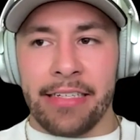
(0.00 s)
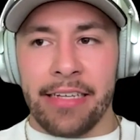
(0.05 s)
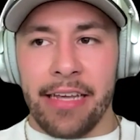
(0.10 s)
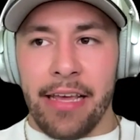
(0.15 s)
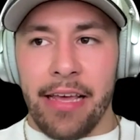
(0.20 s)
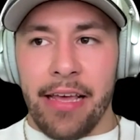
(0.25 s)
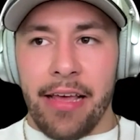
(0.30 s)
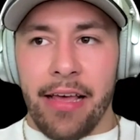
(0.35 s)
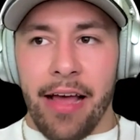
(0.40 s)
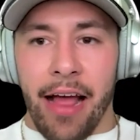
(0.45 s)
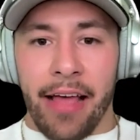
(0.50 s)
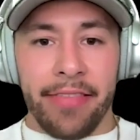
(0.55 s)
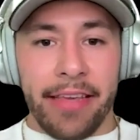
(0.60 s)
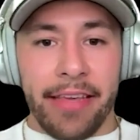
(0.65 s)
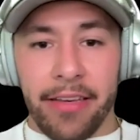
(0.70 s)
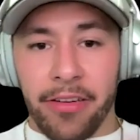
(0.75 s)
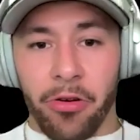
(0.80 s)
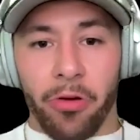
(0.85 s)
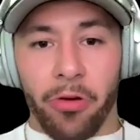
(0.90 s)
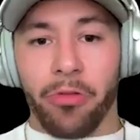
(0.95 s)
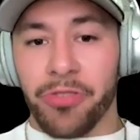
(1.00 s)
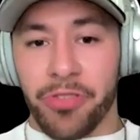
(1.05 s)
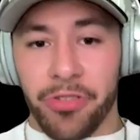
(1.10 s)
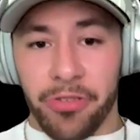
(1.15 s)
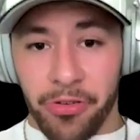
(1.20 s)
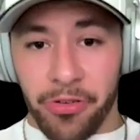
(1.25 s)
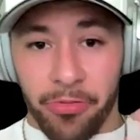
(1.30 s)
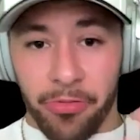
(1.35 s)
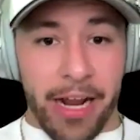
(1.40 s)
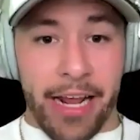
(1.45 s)
And I think goals are
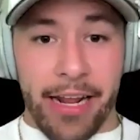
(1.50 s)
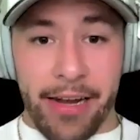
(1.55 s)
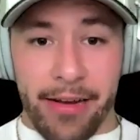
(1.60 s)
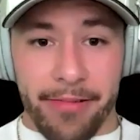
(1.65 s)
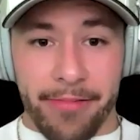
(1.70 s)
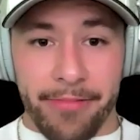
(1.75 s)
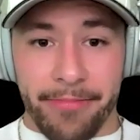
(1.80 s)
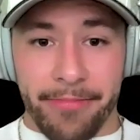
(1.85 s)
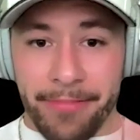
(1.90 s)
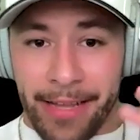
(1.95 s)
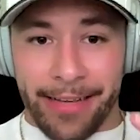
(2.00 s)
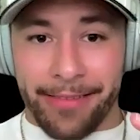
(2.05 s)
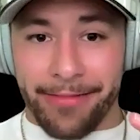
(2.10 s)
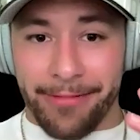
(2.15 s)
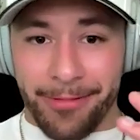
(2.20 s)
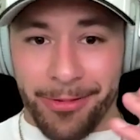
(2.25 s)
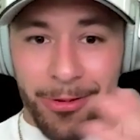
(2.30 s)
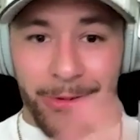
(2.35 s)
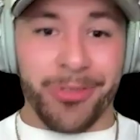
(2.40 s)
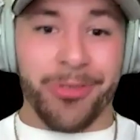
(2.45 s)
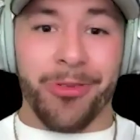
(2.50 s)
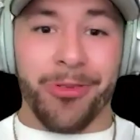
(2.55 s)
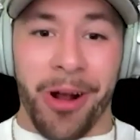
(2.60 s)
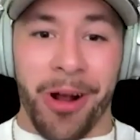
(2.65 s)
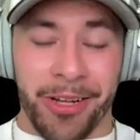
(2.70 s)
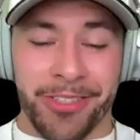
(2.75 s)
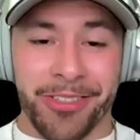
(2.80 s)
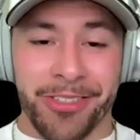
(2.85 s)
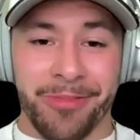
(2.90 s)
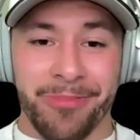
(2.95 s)
great. Like goals are
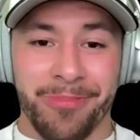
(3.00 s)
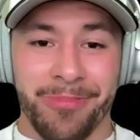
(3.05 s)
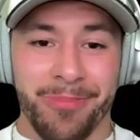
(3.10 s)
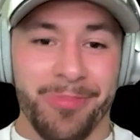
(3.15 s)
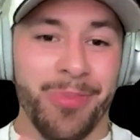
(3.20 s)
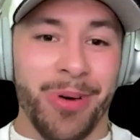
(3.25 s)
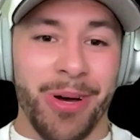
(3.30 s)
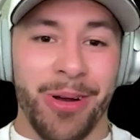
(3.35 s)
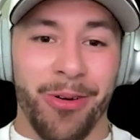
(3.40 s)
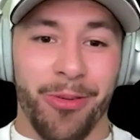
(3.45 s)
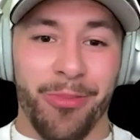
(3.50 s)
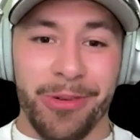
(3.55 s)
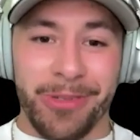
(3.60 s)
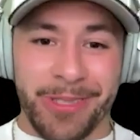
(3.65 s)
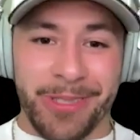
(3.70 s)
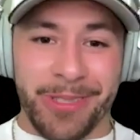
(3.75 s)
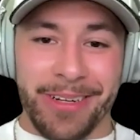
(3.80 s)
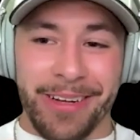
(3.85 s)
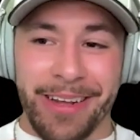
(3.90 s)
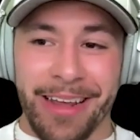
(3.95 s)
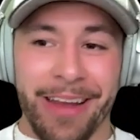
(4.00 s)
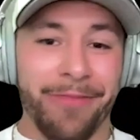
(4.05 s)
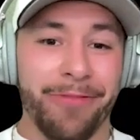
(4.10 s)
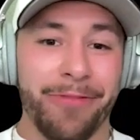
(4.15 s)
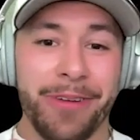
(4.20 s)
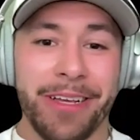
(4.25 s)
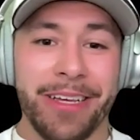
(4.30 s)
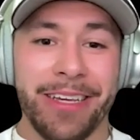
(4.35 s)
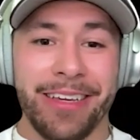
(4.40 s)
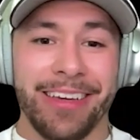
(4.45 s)
awesome, but almost
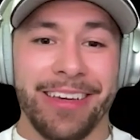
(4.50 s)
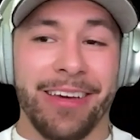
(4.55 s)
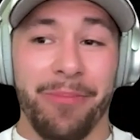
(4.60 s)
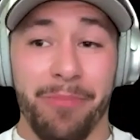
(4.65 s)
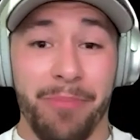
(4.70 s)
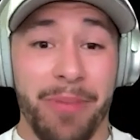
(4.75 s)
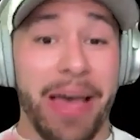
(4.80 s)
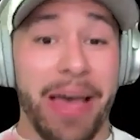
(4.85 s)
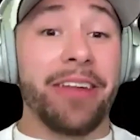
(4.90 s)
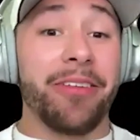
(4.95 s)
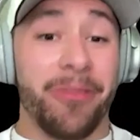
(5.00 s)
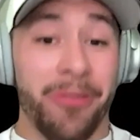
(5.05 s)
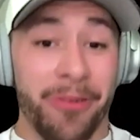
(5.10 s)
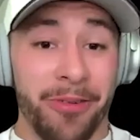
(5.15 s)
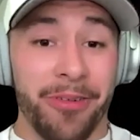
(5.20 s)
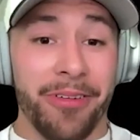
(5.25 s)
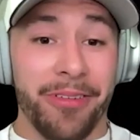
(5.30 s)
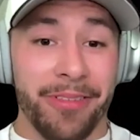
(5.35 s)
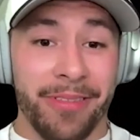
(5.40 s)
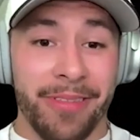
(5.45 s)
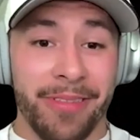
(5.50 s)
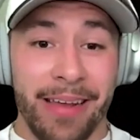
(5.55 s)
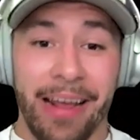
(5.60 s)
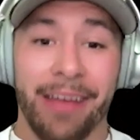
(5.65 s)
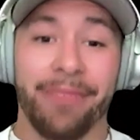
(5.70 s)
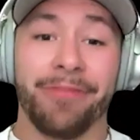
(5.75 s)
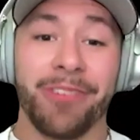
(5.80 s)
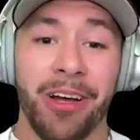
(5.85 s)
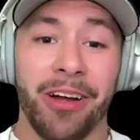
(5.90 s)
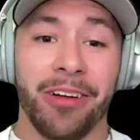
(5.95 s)
every competitor that
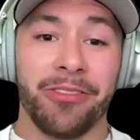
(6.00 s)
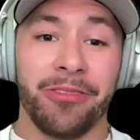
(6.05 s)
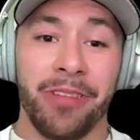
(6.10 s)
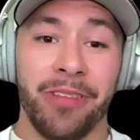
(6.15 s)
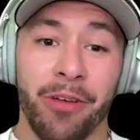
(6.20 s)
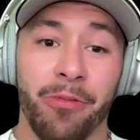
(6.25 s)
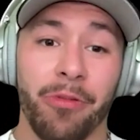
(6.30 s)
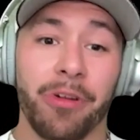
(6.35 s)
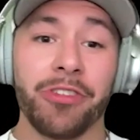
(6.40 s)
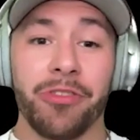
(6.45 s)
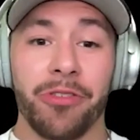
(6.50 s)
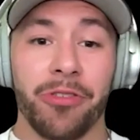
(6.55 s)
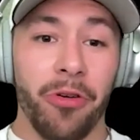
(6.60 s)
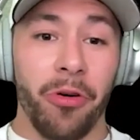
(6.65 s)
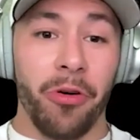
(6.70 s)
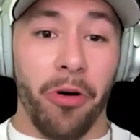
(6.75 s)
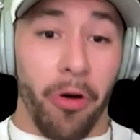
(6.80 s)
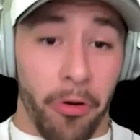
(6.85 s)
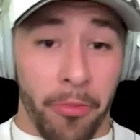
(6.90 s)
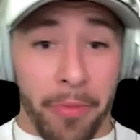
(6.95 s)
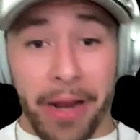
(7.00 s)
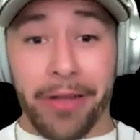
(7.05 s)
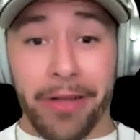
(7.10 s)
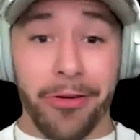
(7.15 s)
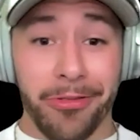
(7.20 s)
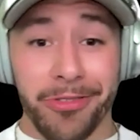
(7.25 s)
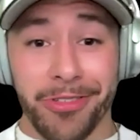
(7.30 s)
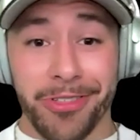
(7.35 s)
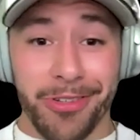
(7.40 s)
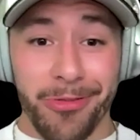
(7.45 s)
I've talked to, like, what's your goal? Oh, my
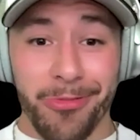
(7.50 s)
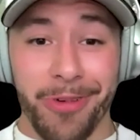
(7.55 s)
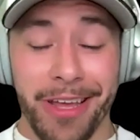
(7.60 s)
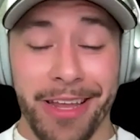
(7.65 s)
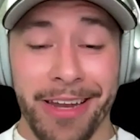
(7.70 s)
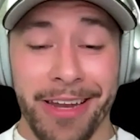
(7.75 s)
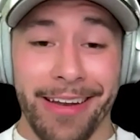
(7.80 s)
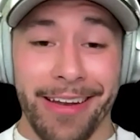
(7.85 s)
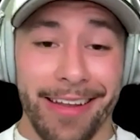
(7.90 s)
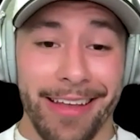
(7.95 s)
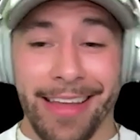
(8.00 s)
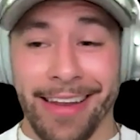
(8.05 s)
goal is to win.